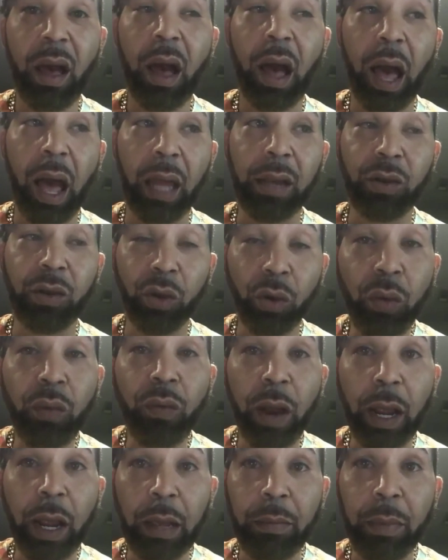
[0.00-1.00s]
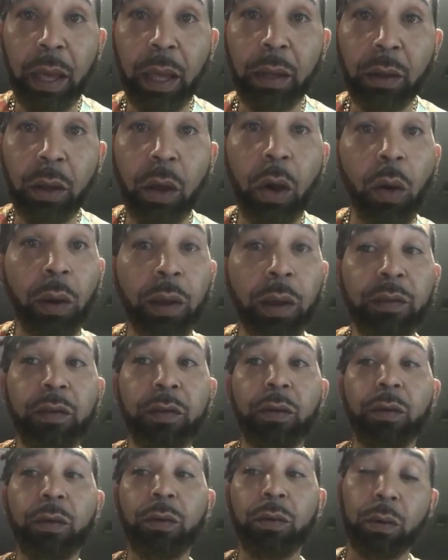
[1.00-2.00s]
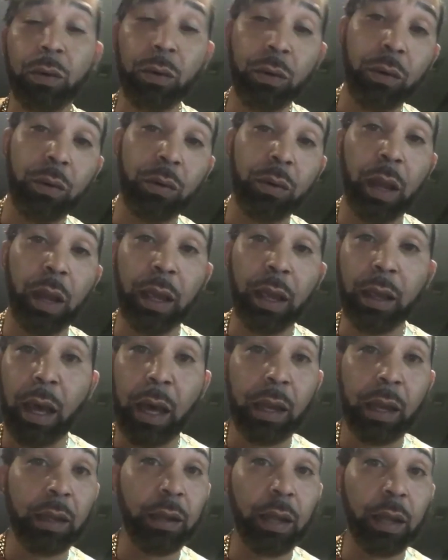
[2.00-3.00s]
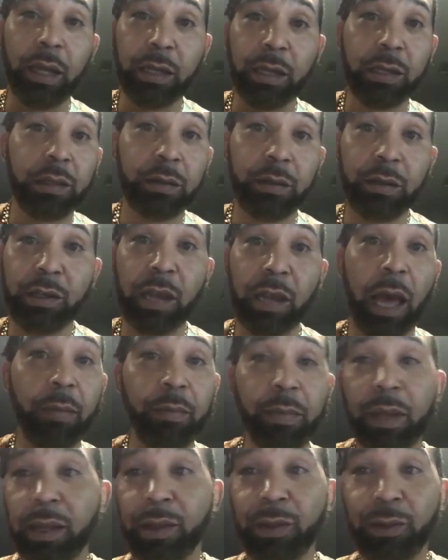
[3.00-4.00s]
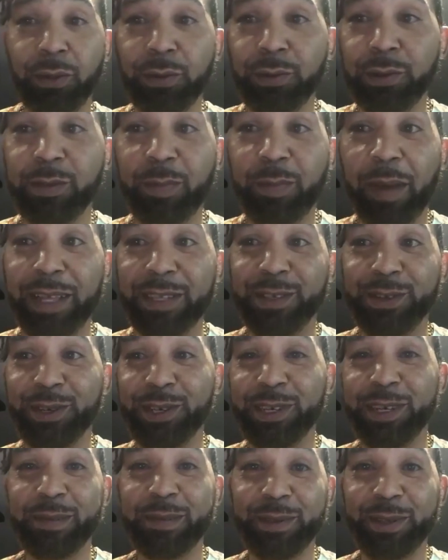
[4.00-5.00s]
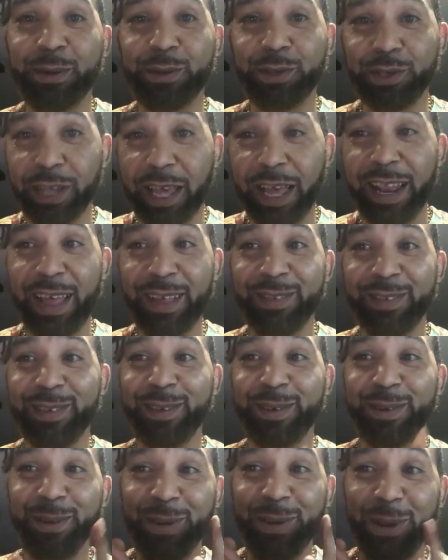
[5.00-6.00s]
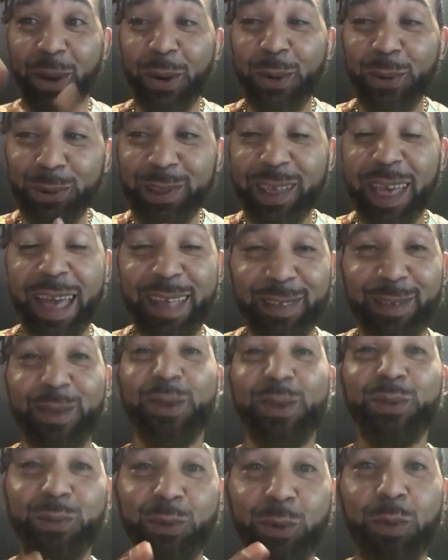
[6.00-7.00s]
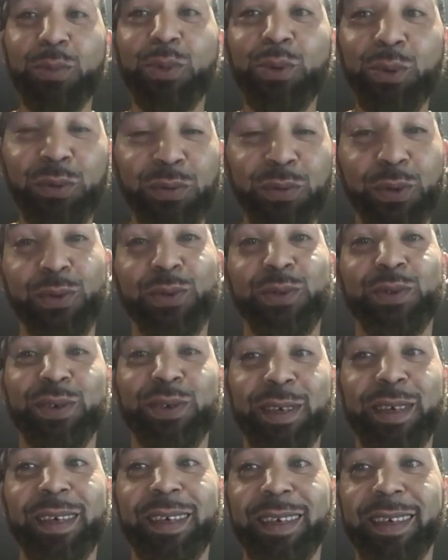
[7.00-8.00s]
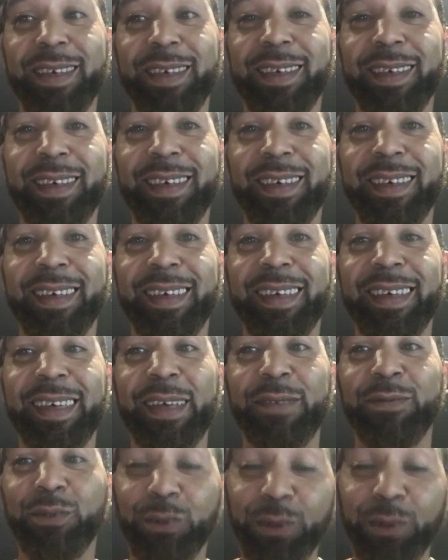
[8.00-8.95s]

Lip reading: I do recommend going to who, like, kind of like shot me a little sponsorship. So shout out to Go Tattoo Removal. Okay.